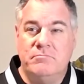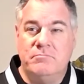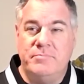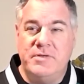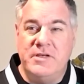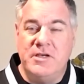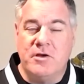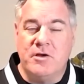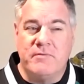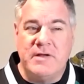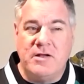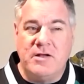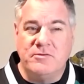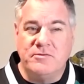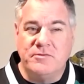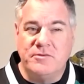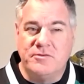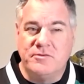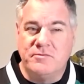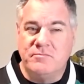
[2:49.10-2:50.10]
being
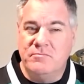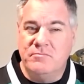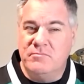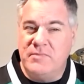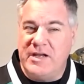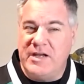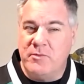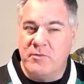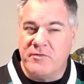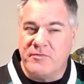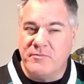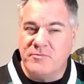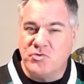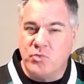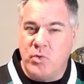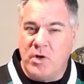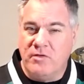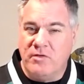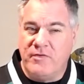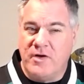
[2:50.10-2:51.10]
around anywhere from
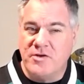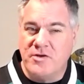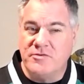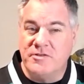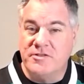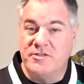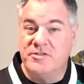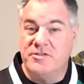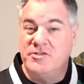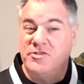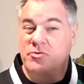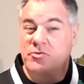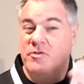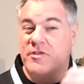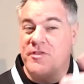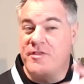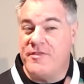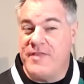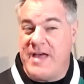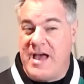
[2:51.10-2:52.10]
1,200 to
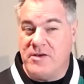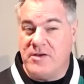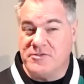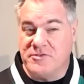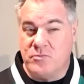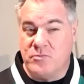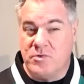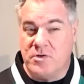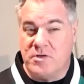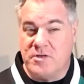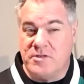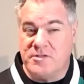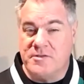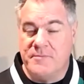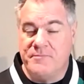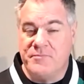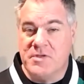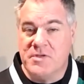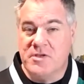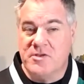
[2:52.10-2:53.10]
2,000 words.
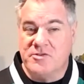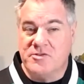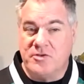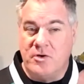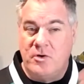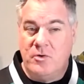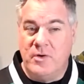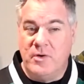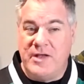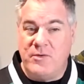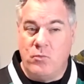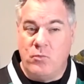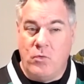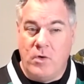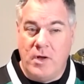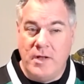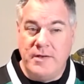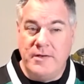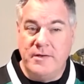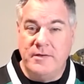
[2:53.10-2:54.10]
So at
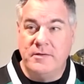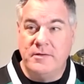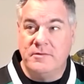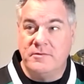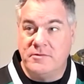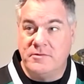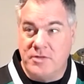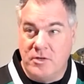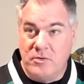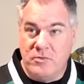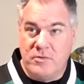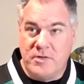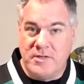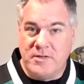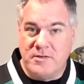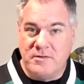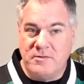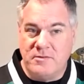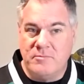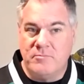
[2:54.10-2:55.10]
1
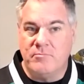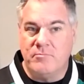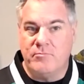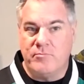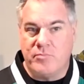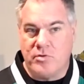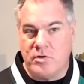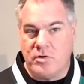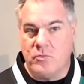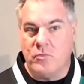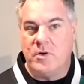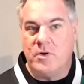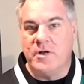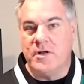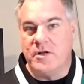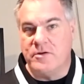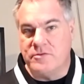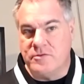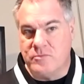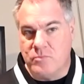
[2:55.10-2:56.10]
token per
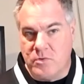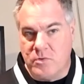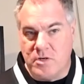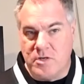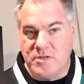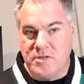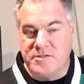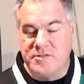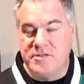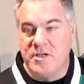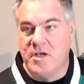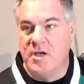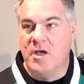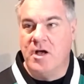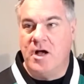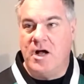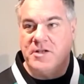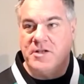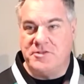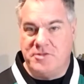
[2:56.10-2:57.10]
100 words,
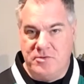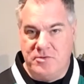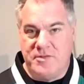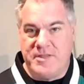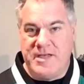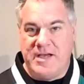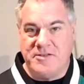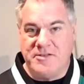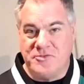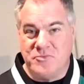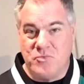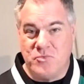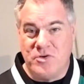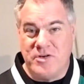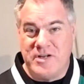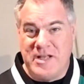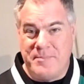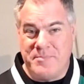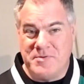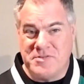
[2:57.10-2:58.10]
a 2,000
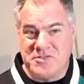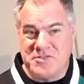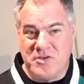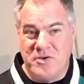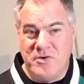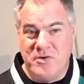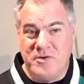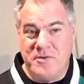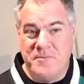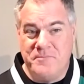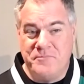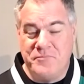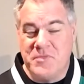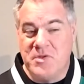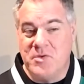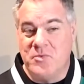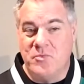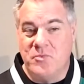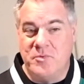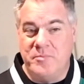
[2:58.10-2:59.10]
word episode
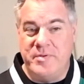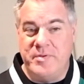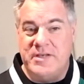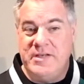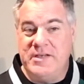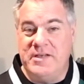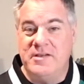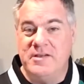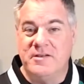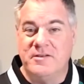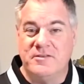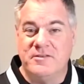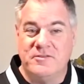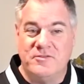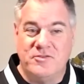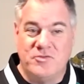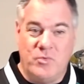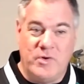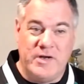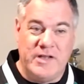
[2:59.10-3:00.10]
would be
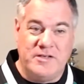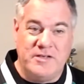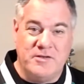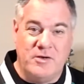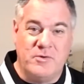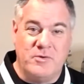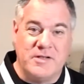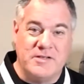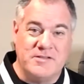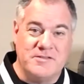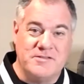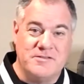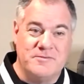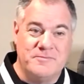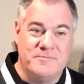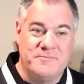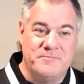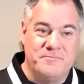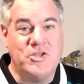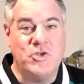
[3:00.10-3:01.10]
20 tokens.
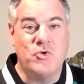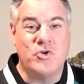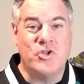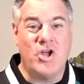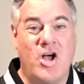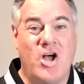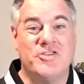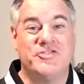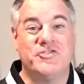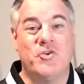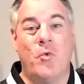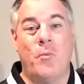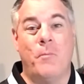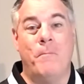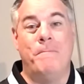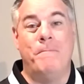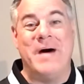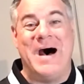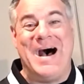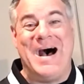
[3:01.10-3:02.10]
You
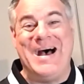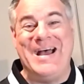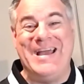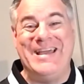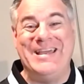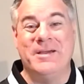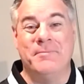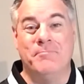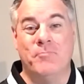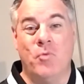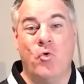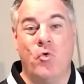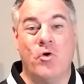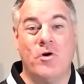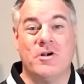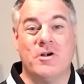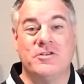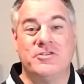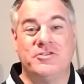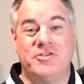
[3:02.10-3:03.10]
also buy
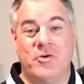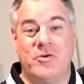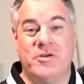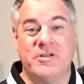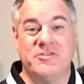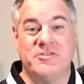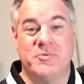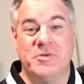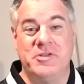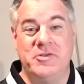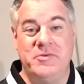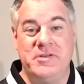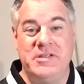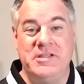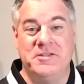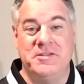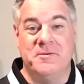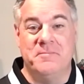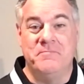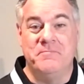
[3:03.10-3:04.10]
more tokens when you
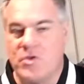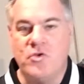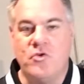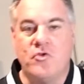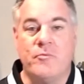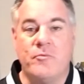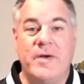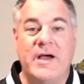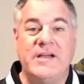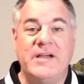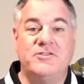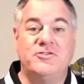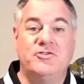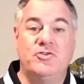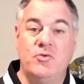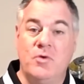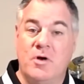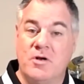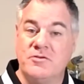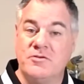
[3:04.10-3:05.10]
need them. You can buy
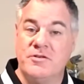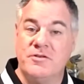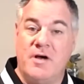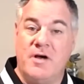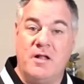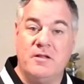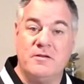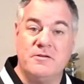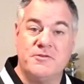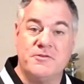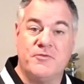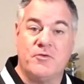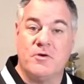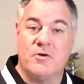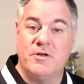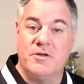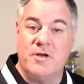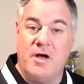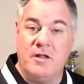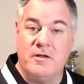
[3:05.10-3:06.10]
$200
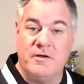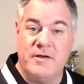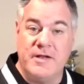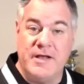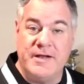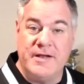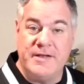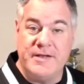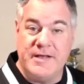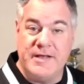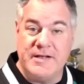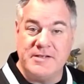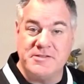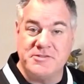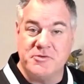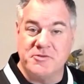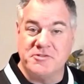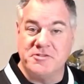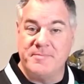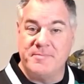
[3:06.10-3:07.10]
for
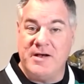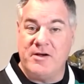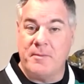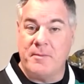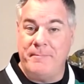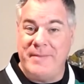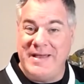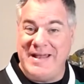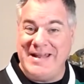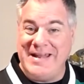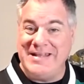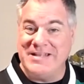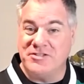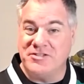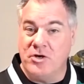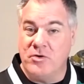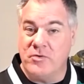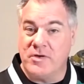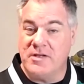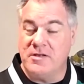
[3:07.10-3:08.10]
$1.99, so it's about a penny a
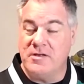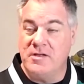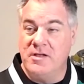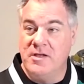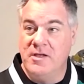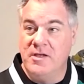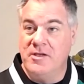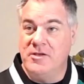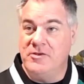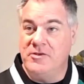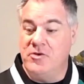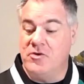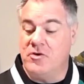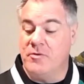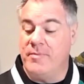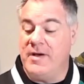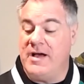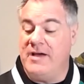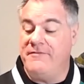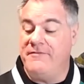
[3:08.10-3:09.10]
token. You
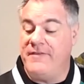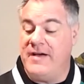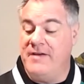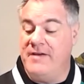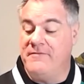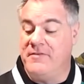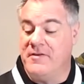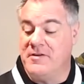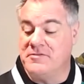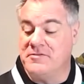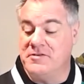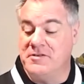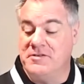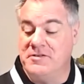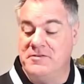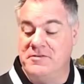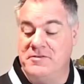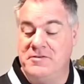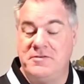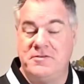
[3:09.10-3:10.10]
can buy
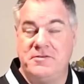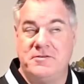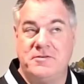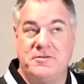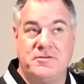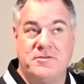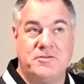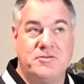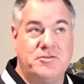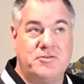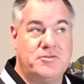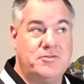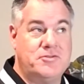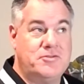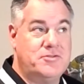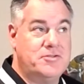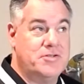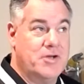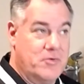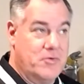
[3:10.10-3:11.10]
500
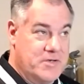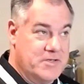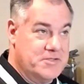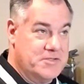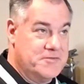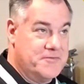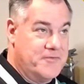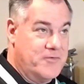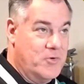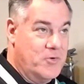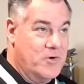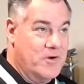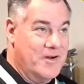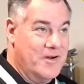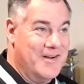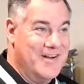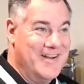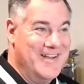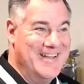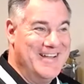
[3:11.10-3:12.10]
tokens
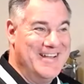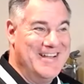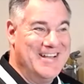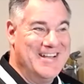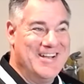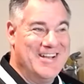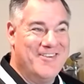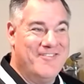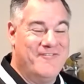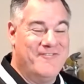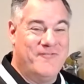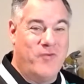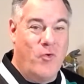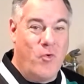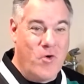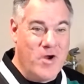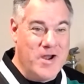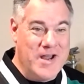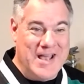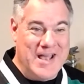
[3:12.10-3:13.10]
for
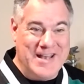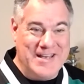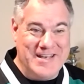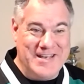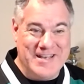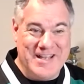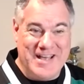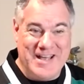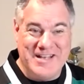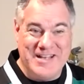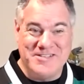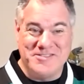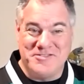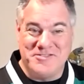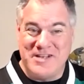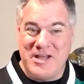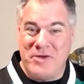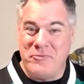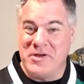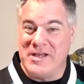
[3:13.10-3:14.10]
$4.99,
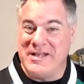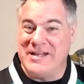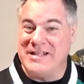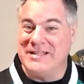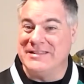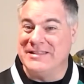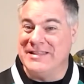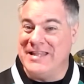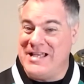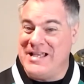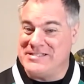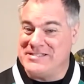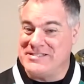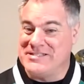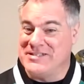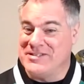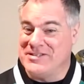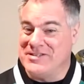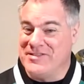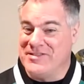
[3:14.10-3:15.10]
so now we're getting
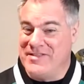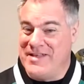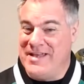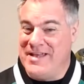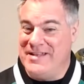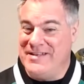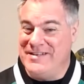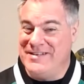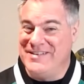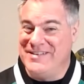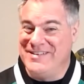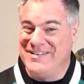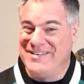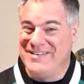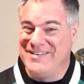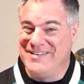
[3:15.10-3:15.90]
less than